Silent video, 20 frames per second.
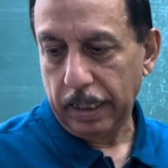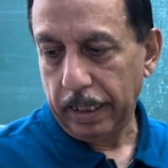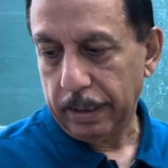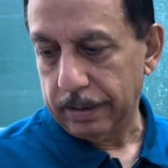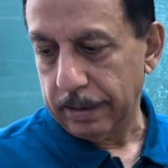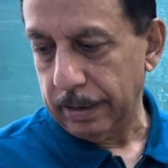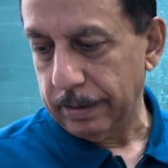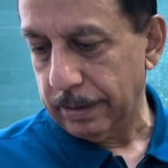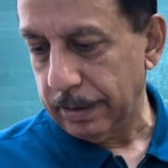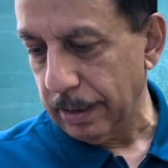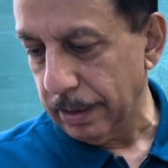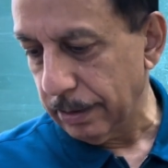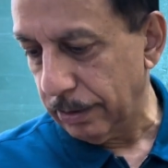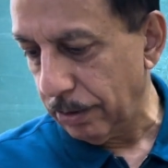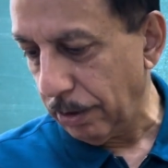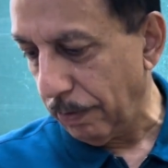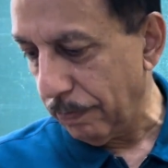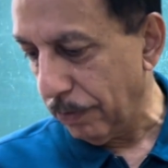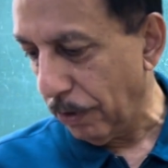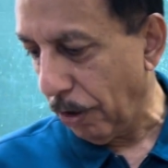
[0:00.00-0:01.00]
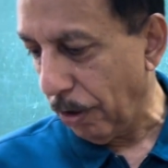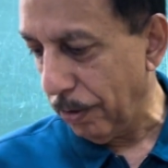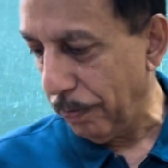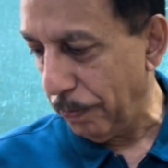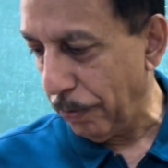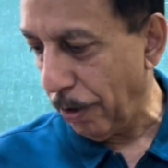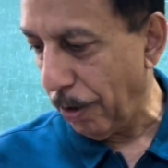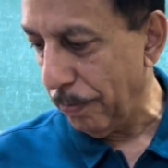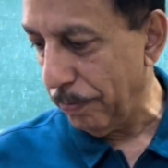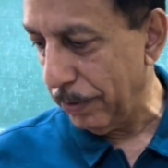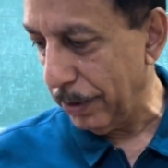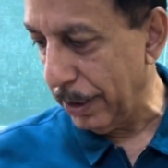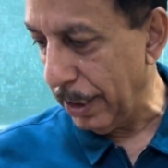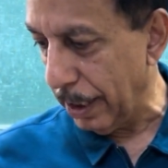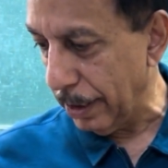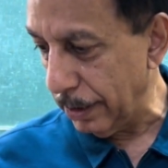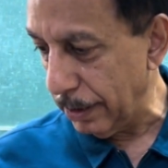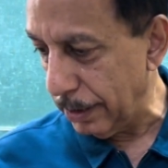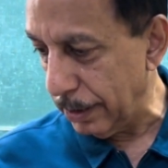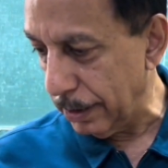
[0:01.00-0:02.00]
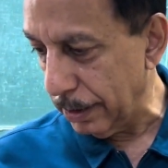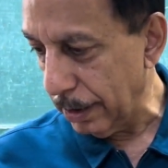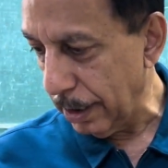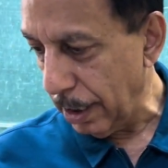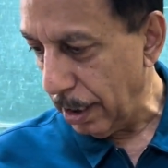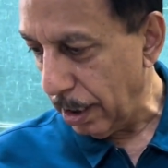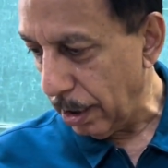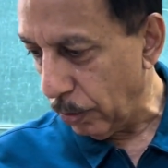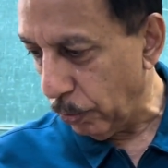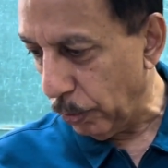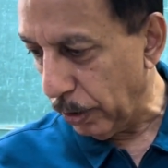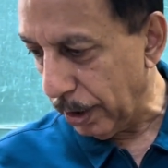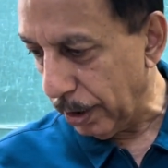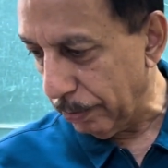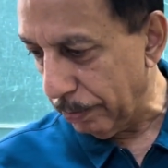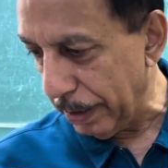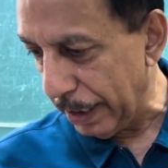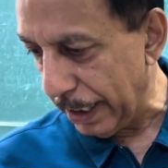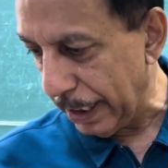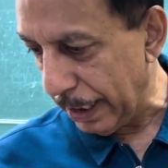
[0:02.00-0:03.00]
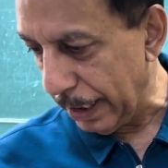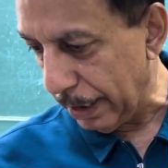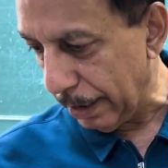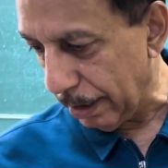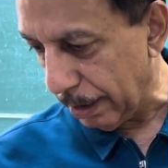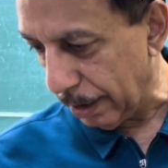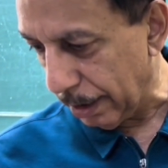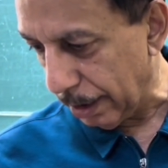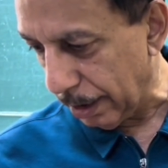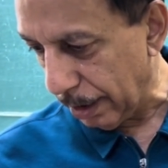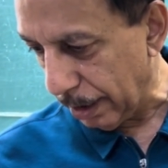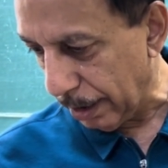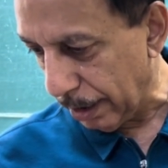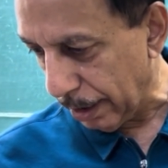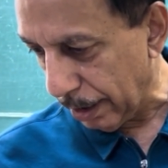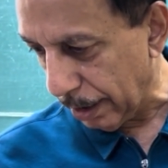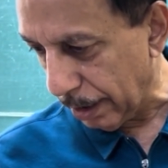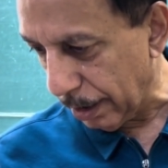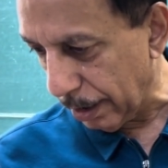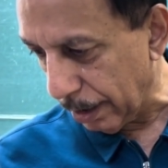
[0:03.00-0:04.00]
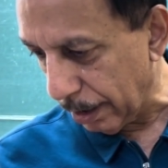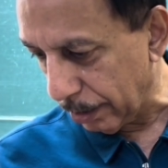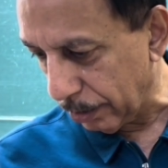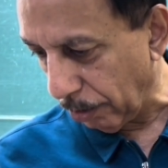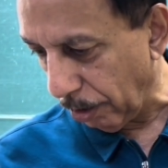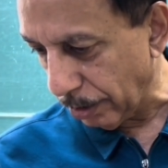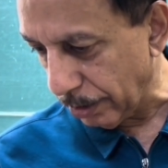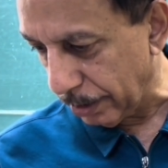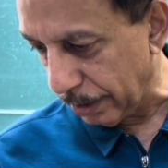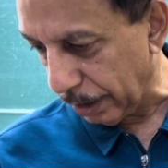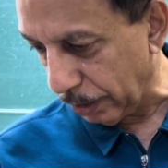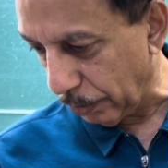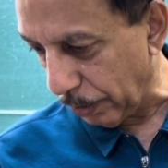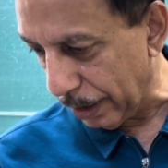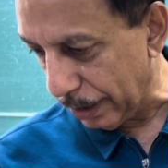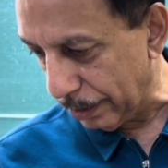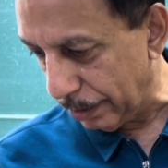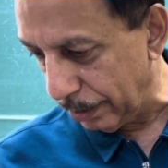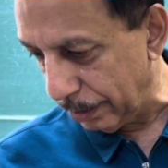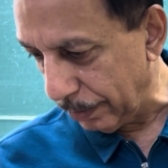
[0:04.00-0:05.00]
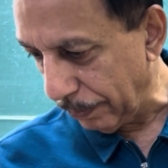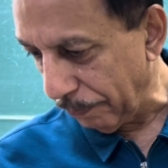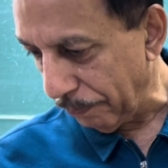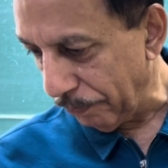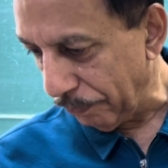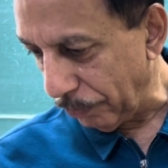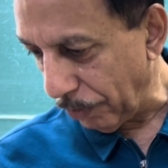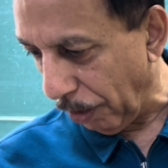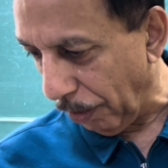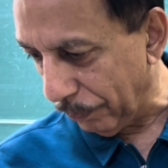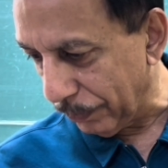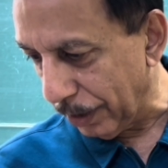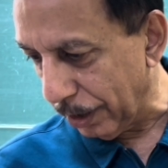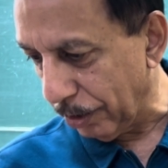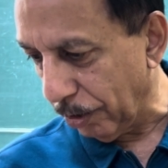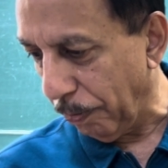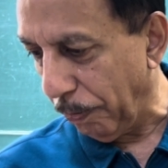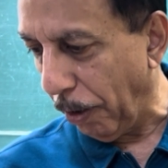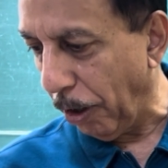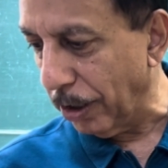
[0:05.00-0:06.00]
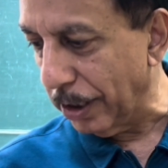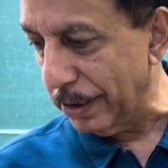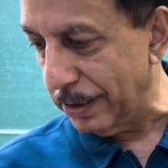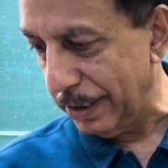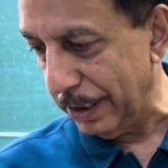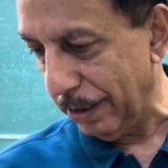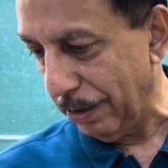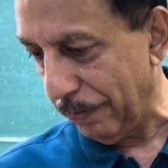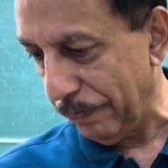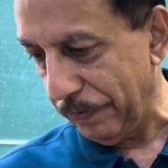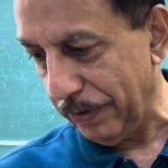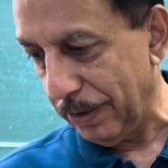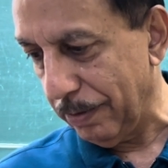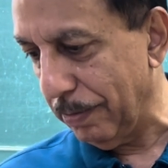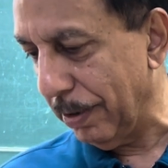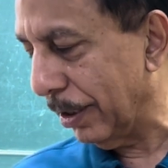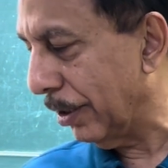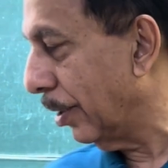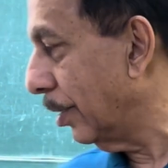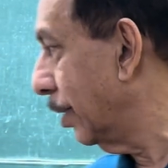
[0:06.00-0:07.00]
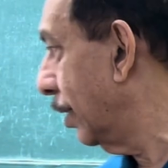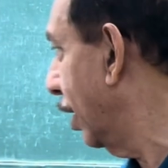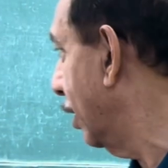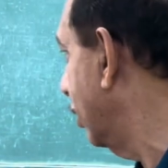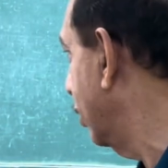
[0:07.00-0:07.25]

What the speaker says: existence of non-promptness will be a consequence of the topology of it, because there is